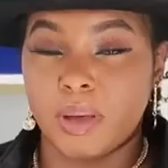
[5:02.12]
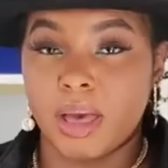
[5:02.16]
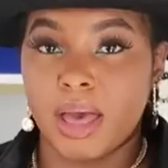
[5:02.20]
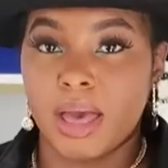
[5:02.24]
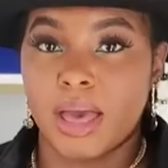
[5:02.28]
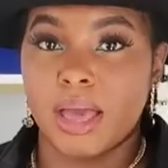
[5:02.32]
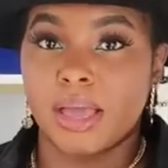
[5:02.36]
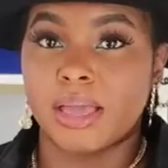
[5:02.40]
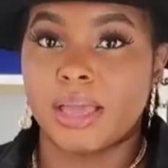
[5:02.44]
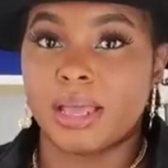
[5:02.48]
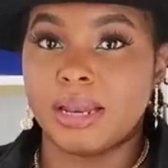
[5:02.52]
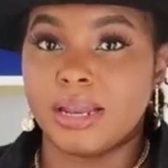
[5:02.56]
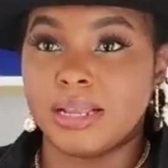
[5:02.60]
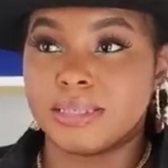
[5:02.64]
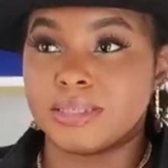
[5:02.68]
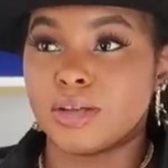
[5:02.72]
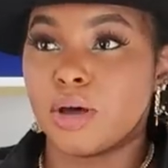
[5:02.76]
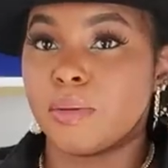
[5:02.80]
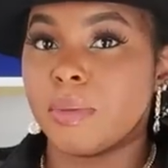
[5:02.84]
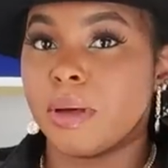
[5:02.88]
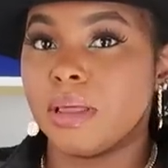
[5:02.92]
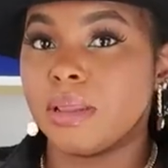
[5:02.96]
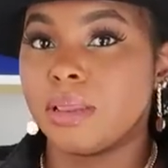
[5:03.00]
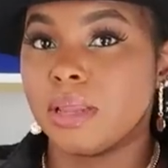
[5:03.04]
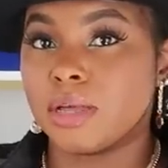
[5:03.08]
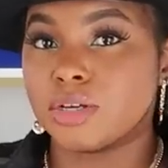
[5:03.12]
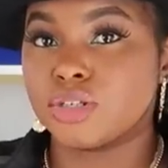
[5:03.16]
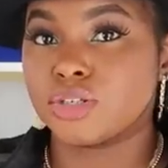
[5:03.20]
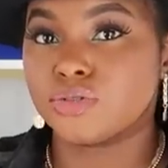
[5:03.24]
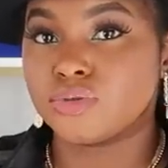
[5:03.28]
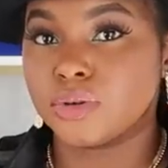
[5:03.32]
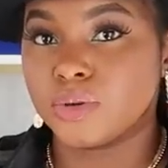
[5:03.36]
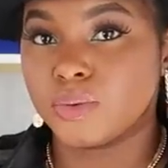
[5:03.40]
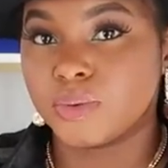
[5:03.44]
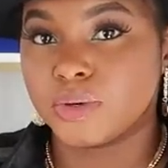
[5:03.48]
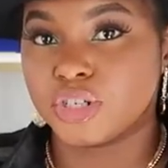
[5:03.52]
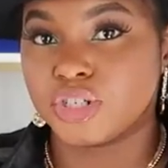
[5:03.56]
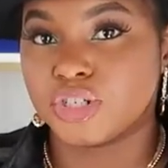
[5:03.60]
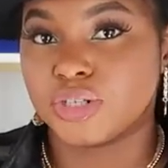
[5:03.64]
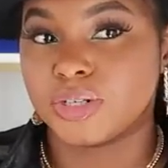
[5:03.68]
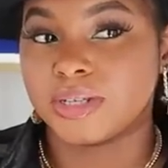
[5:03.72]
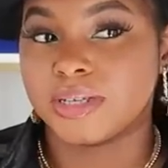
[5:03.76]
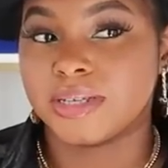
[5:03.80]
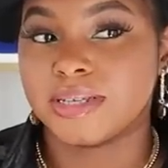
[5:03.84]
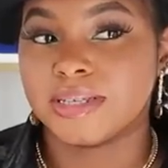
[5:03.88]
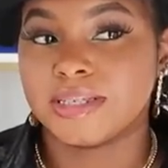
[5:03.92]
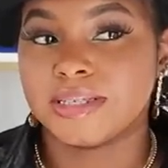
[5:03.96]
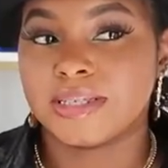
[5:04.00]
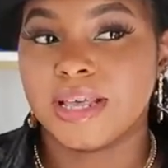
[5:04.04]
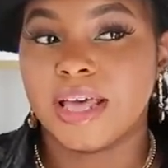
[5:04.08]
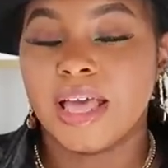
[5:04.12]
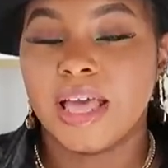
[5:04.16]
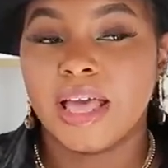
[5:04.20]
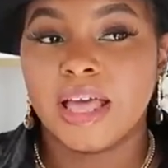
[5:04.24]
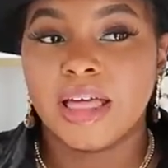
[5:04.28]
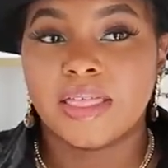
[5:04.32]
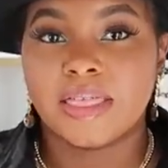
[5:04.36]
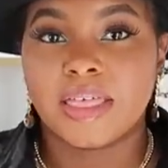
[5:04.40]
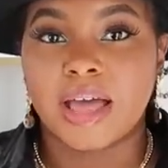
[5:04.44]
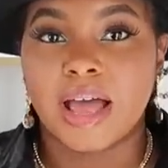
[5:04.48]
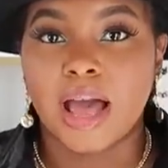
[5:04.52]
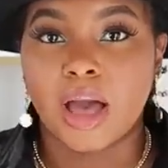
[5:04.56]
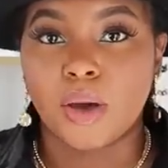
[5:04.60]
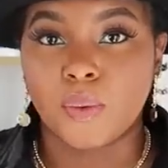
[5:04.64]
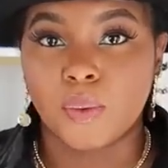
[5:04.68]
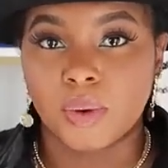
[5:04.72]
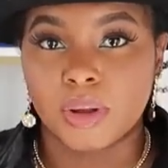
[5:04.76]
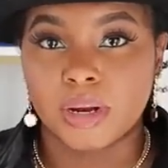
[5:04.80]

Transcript: bag and it's on my luxury wish list that I